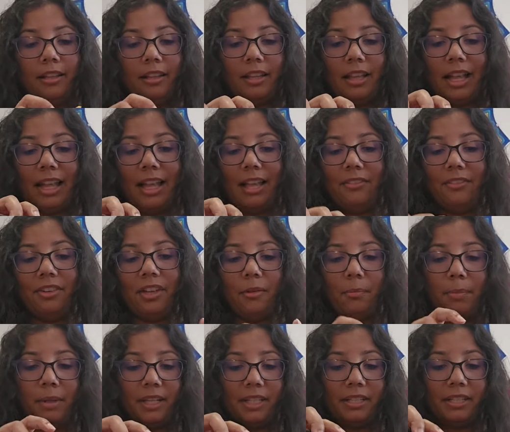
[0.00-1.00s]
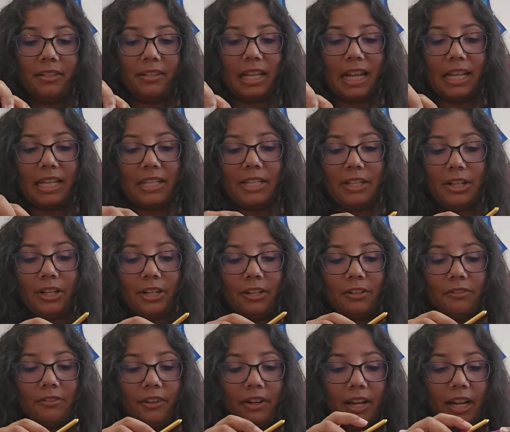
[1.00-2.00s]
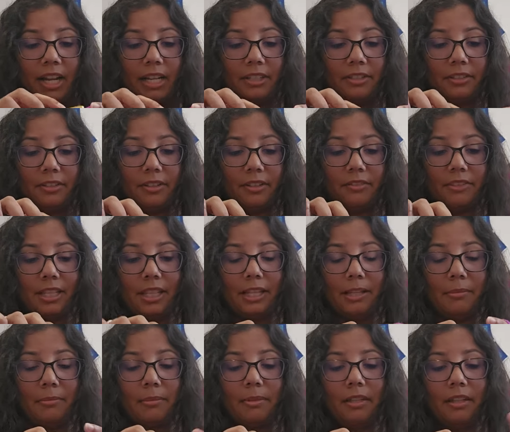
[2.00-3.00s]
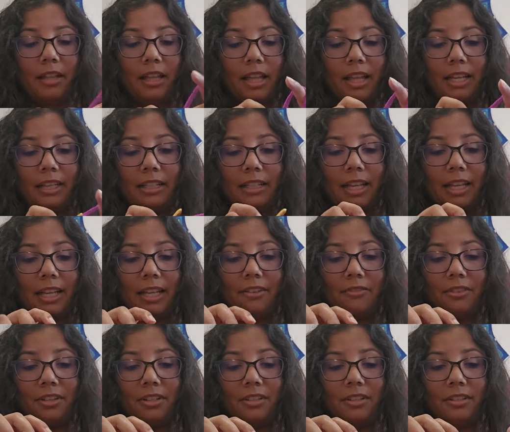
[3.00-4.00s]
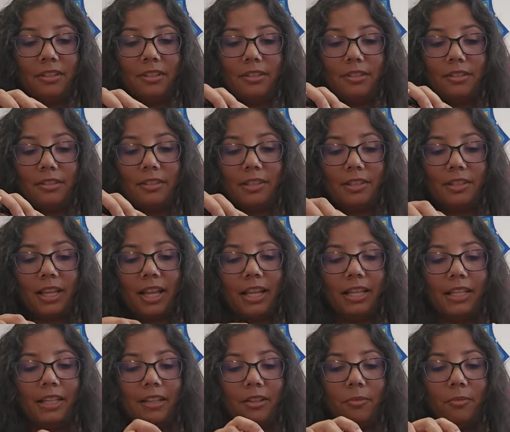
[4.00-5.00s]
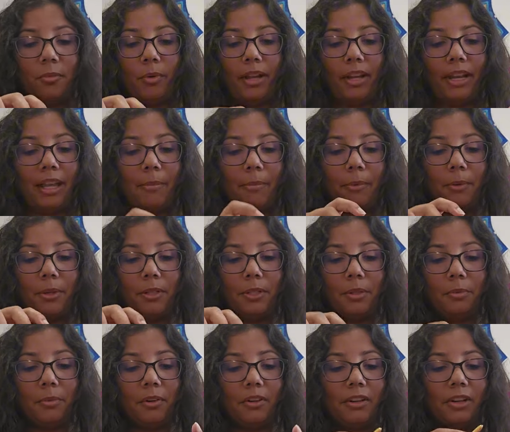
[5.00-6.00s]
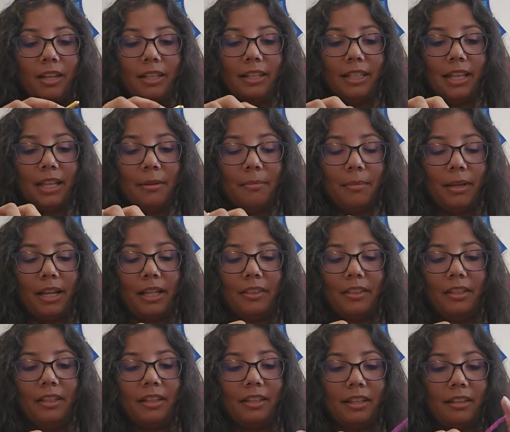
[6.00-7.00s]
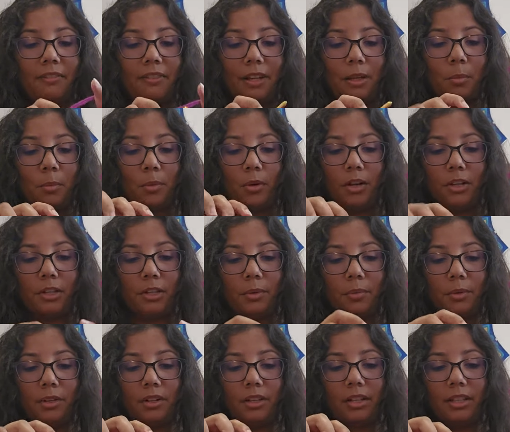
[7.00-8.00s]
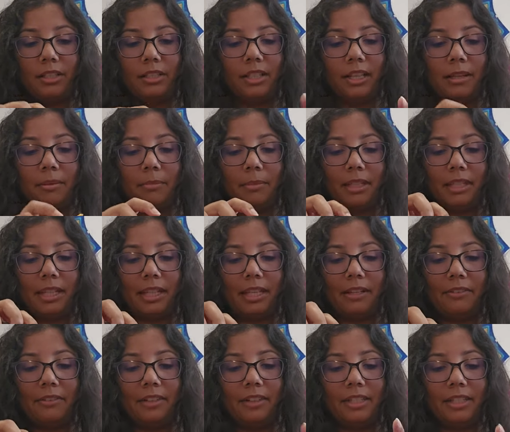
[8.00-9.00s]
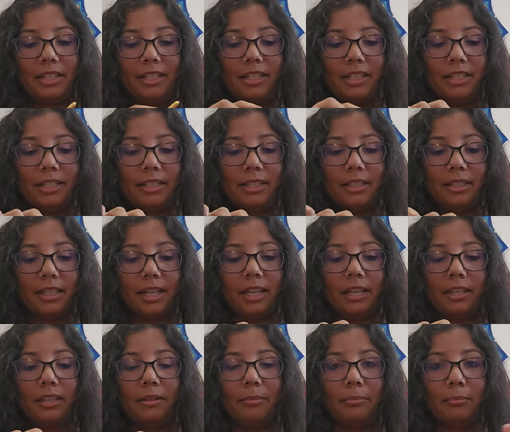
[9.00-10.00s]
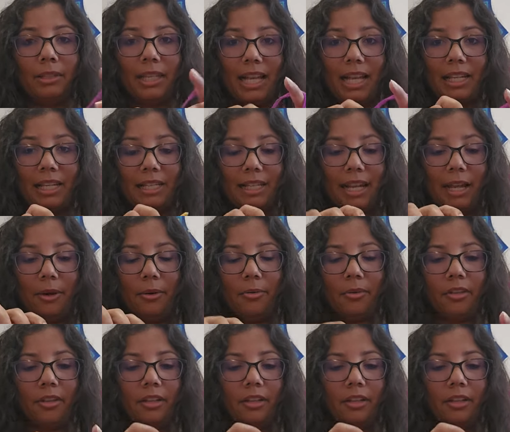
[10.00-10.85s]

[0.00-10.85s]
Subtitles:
I have not picked out any yarn for either of them, and I have not decided when I'm going to work on them. I think if I want to work on them, then I really need to like plan it out